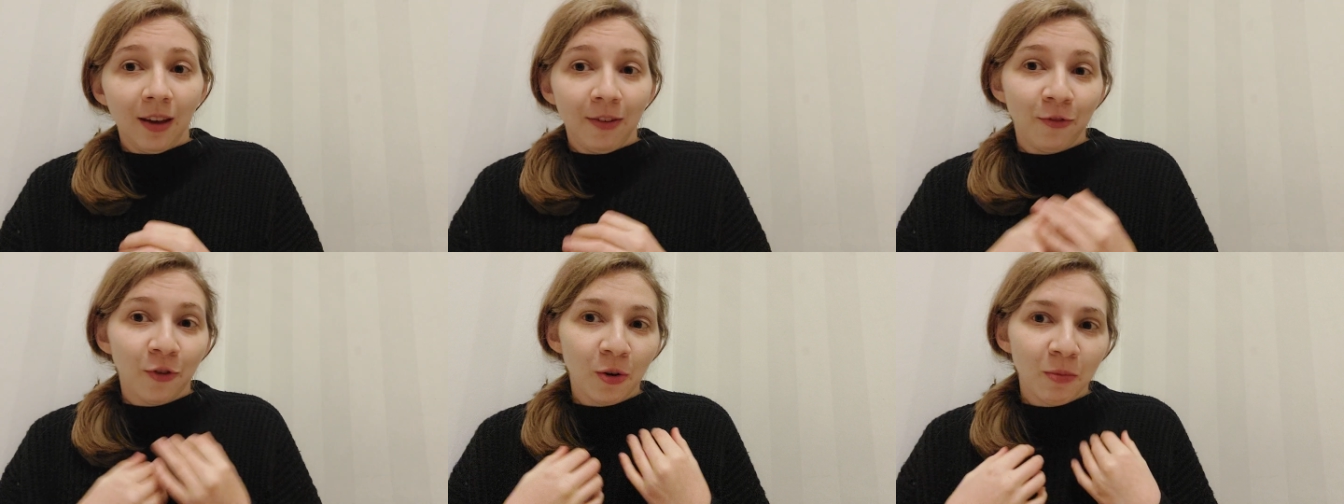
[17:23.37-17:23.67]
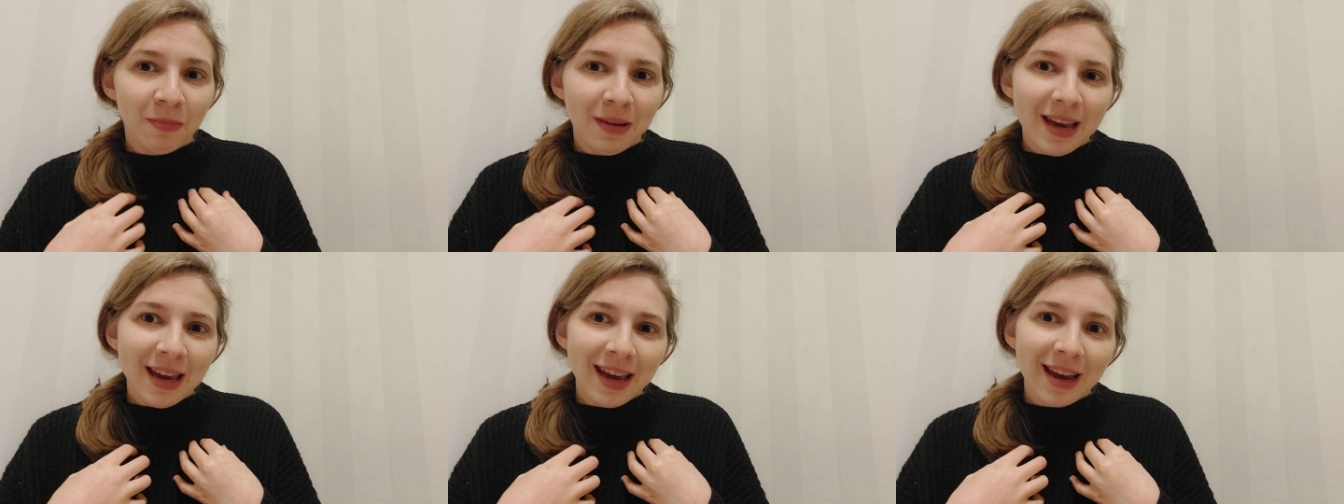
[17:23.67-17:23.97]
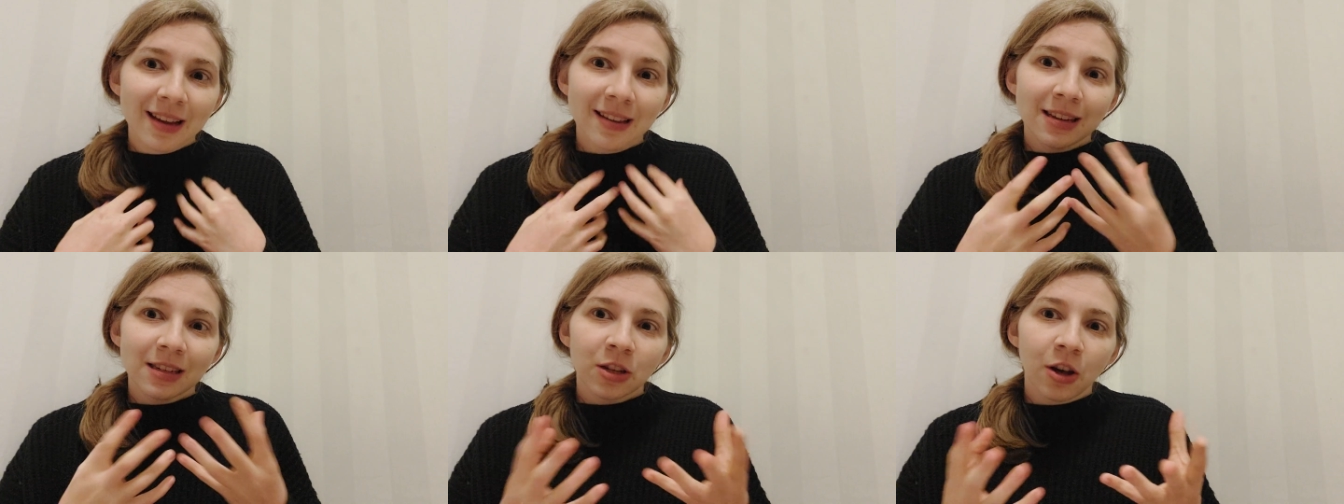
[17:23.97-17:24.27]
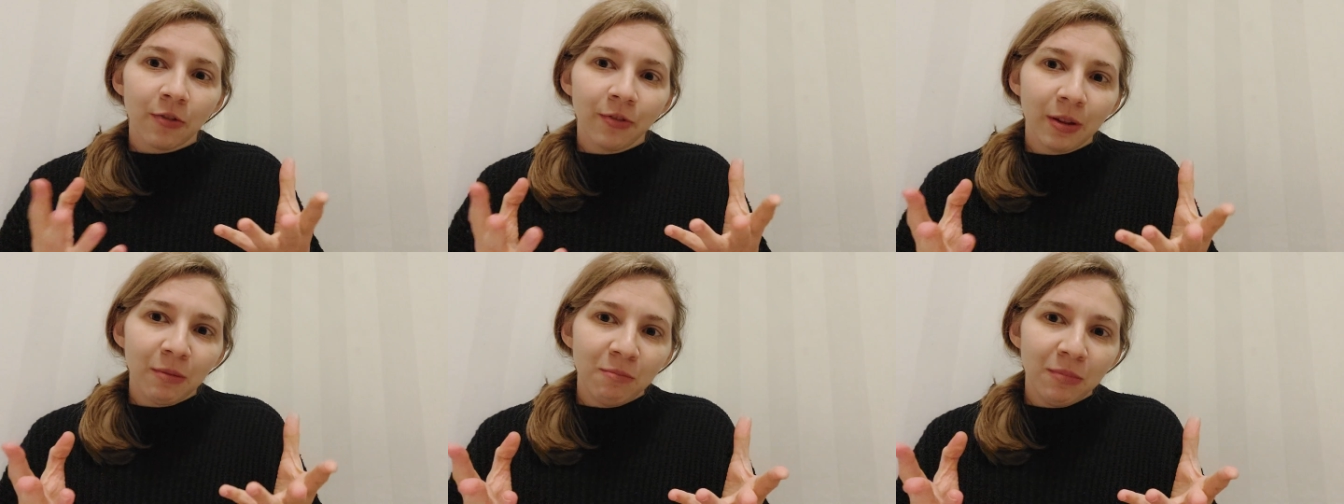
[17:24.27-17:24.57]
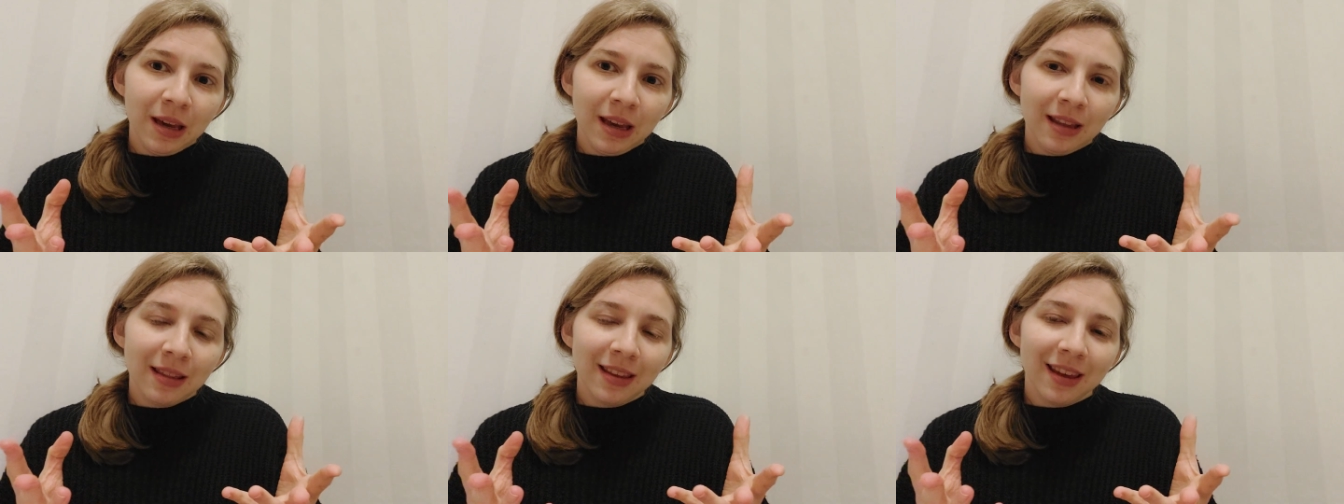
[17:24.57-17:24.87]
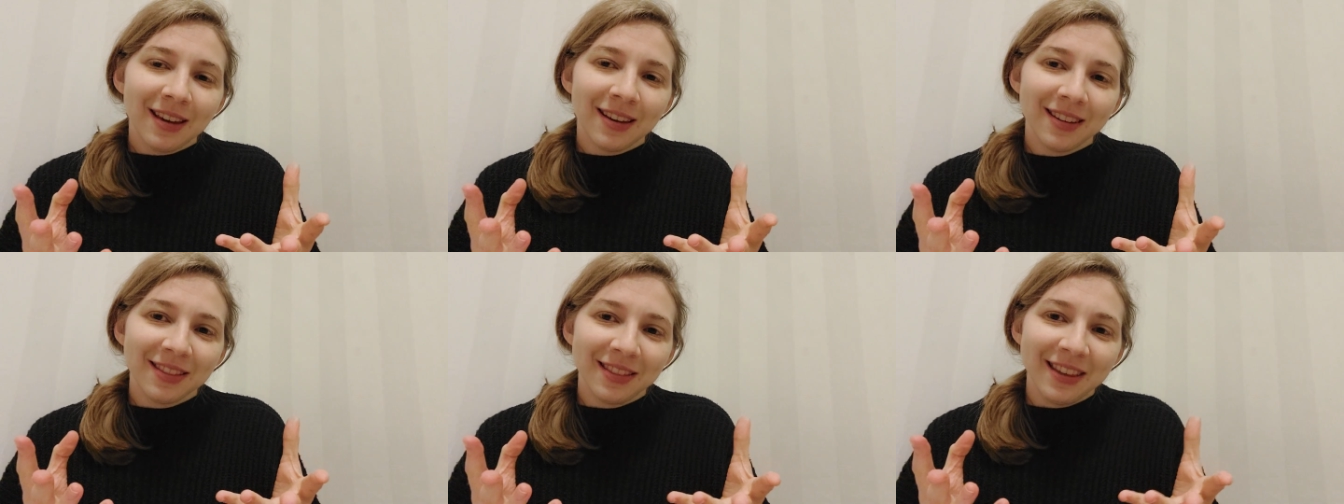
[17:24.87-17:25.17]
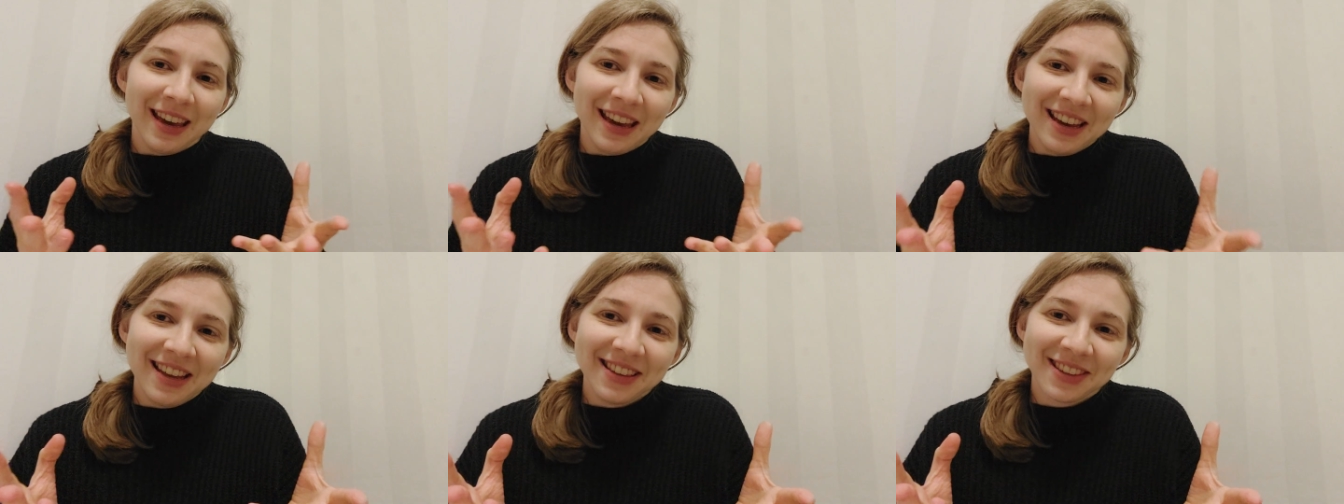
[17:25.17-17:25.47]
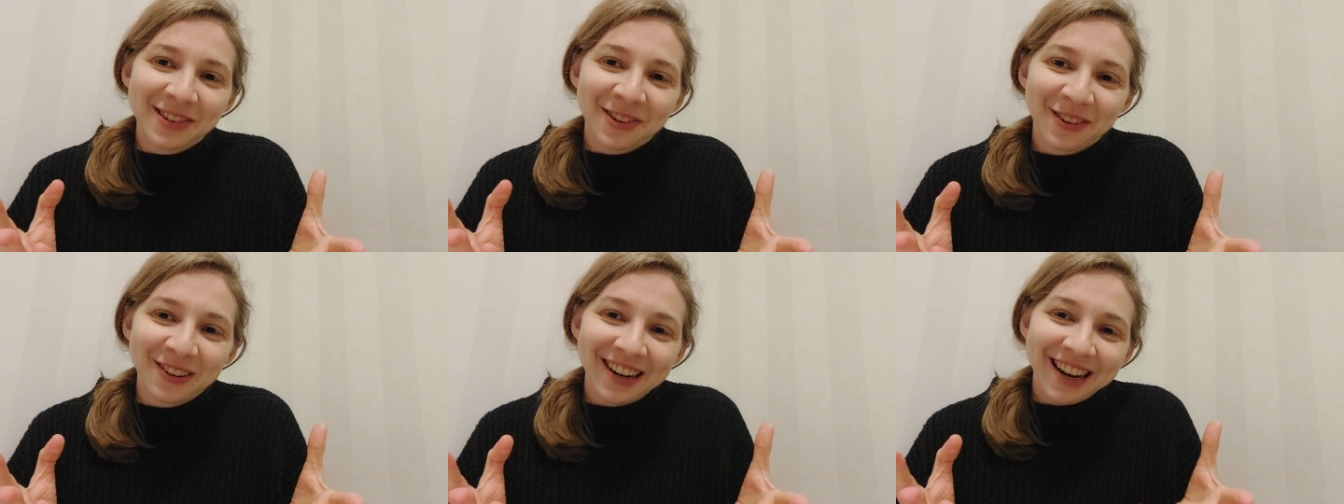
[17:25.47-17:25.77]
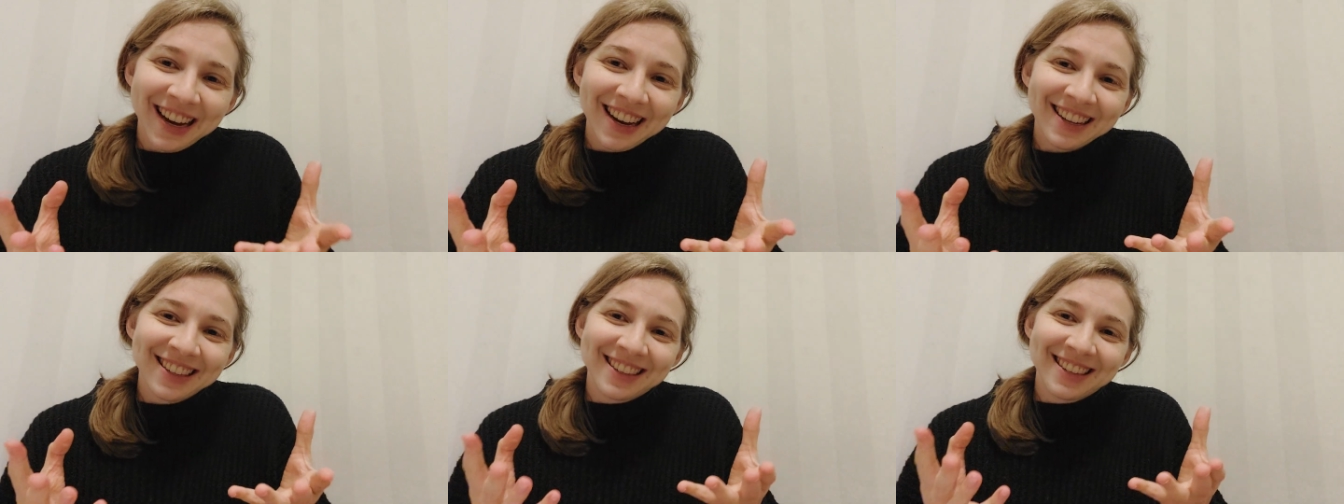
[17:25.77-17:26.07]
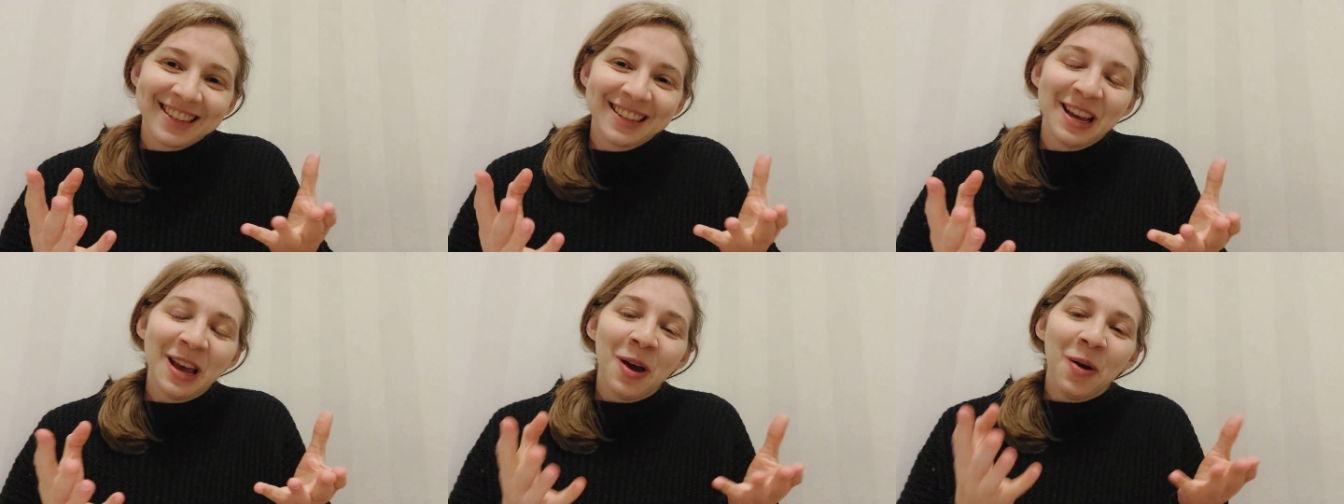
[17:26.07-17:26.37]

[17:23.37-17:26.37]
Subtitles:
For me, it has often been the internet,